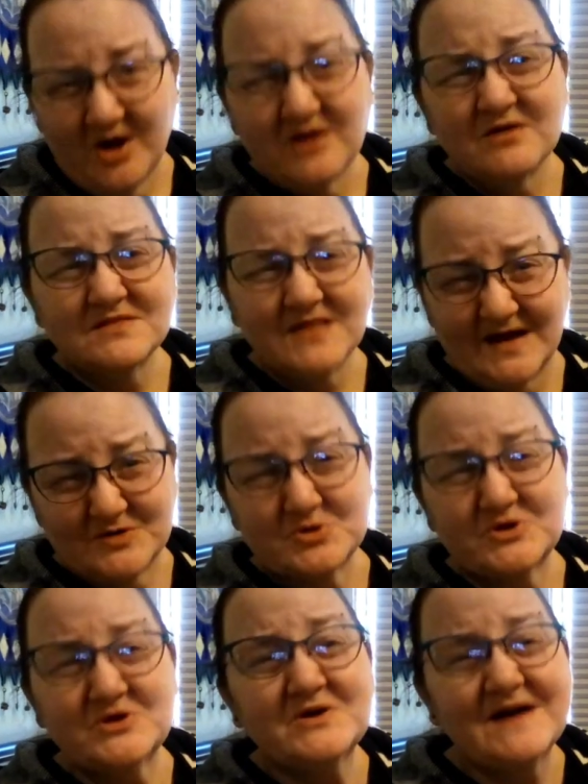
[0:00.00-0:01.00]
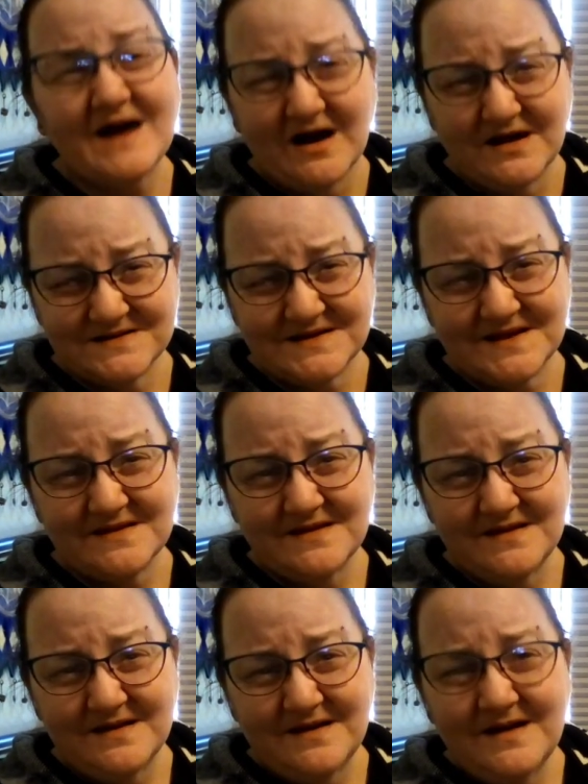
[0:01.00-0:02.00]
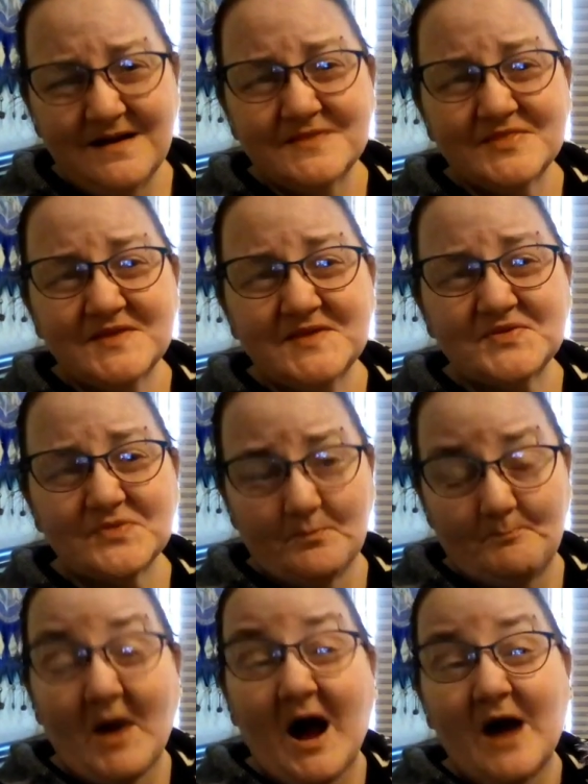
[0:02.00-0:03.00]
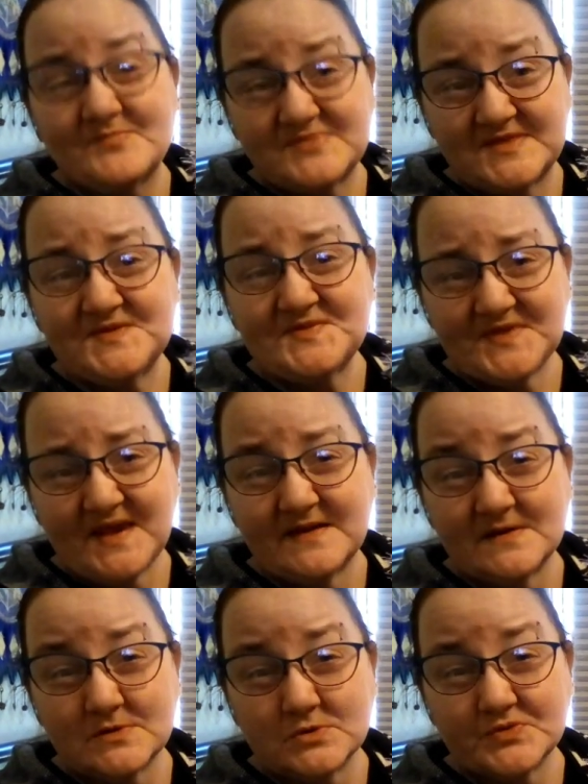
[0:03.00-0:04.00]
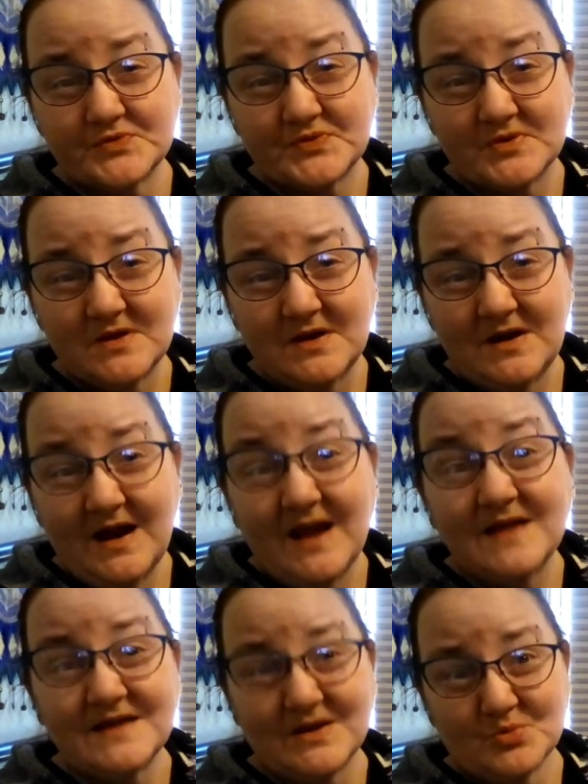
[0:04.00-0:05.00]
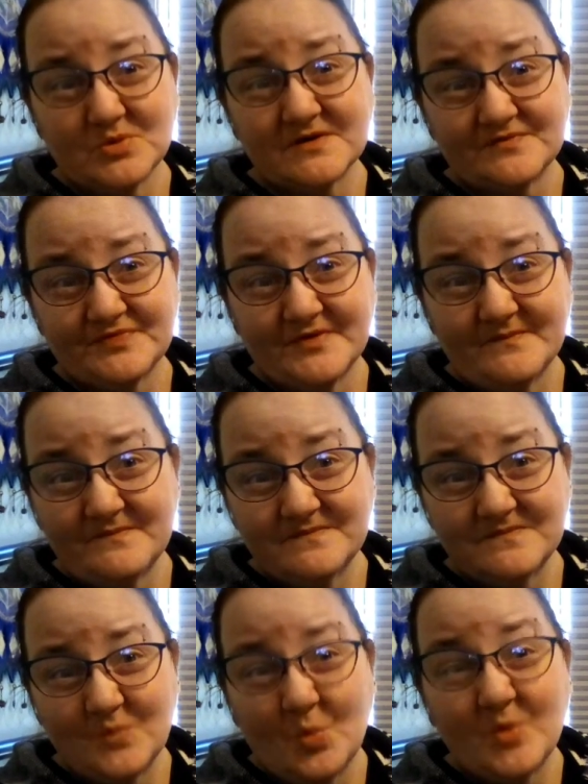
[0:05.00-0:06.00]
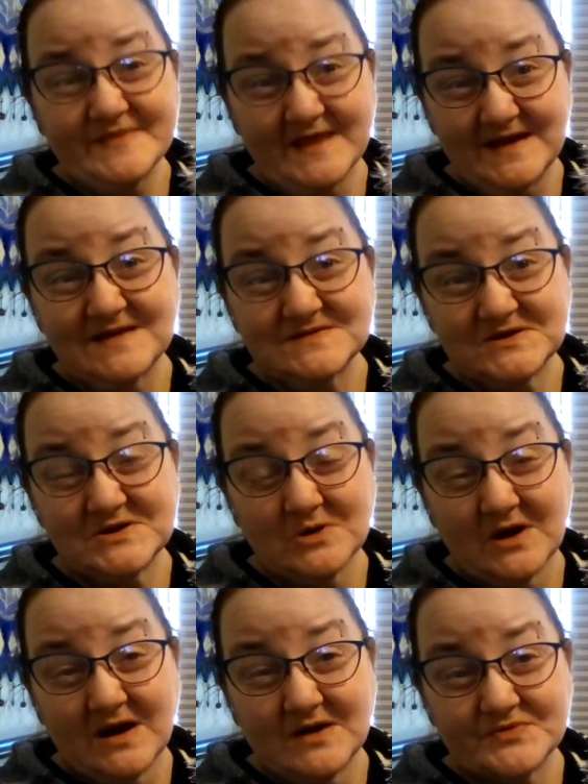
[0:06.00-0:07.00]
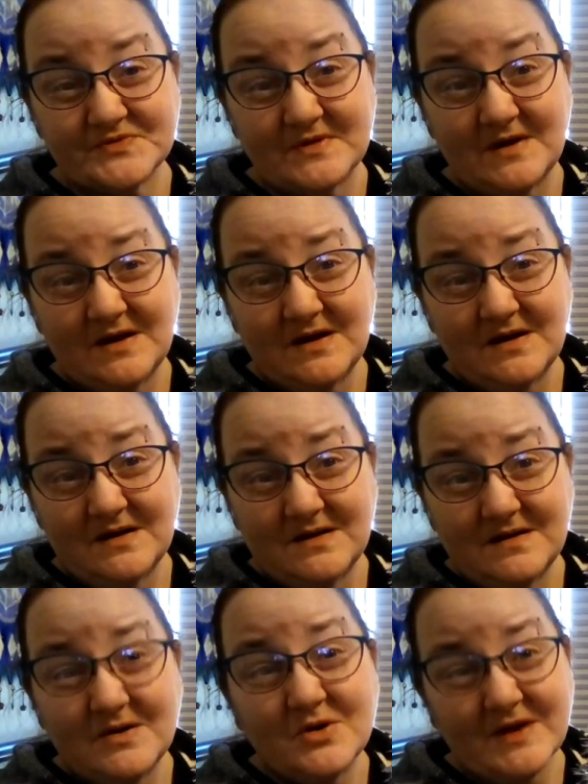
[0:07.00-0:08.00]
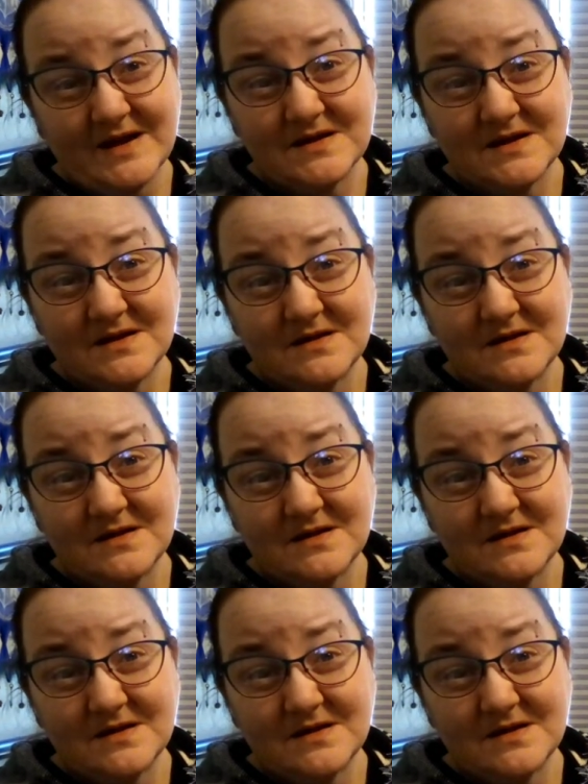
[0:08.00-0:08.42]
are allowed to cut these, bob these tails, and get rid of them when they get to your house. Okay?